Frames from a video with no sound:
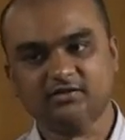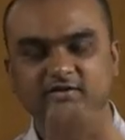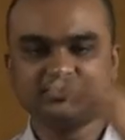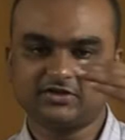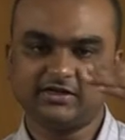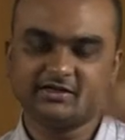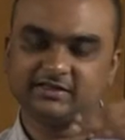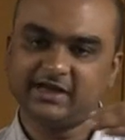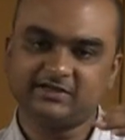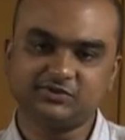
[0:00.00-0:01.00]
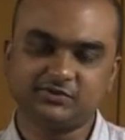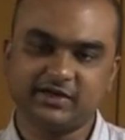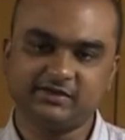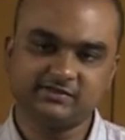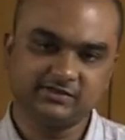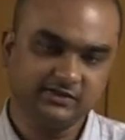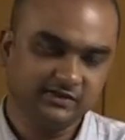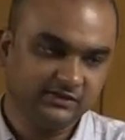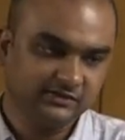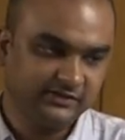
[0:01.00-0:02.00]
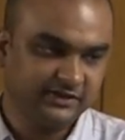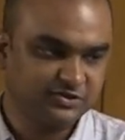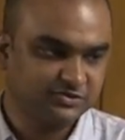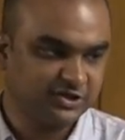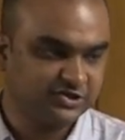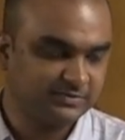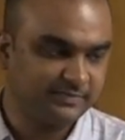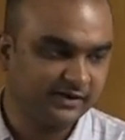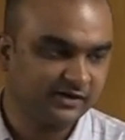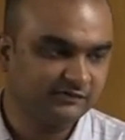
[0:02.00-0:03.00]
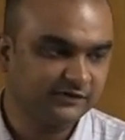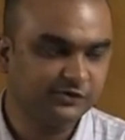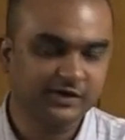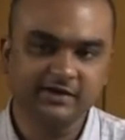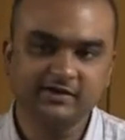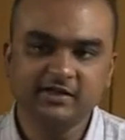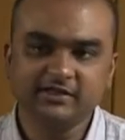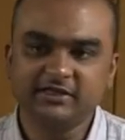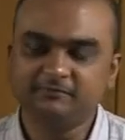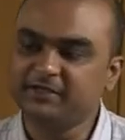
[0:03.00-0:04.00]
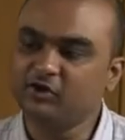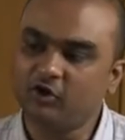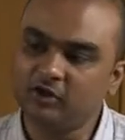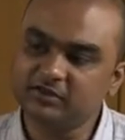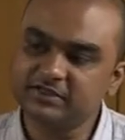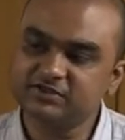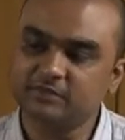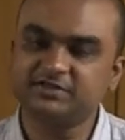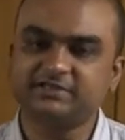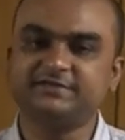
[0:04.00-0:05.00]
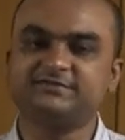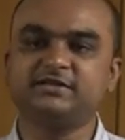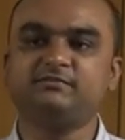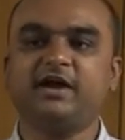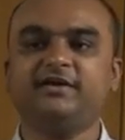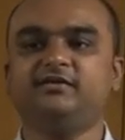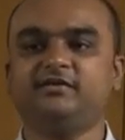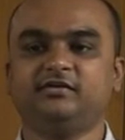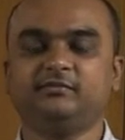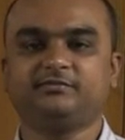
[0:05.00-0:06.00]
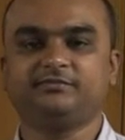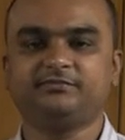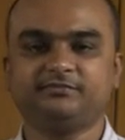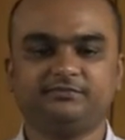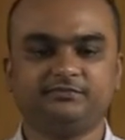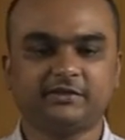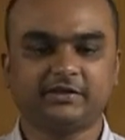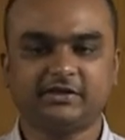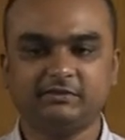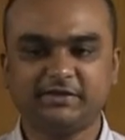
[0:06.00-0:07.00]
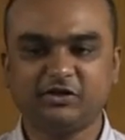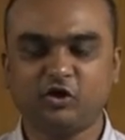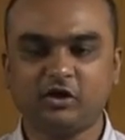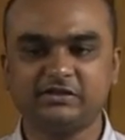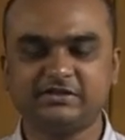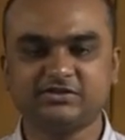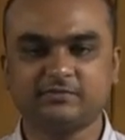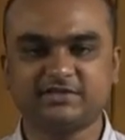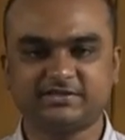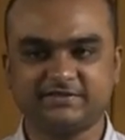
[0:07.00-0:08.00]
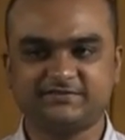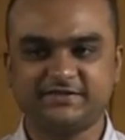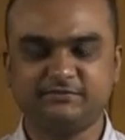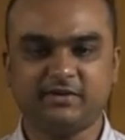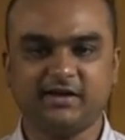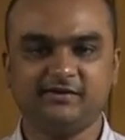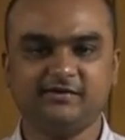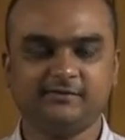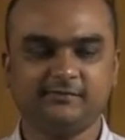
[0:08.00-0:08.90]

So under that you write, next you change the paragraph and you write, keeping all these objectives in mind, keeping all these objectives in mind,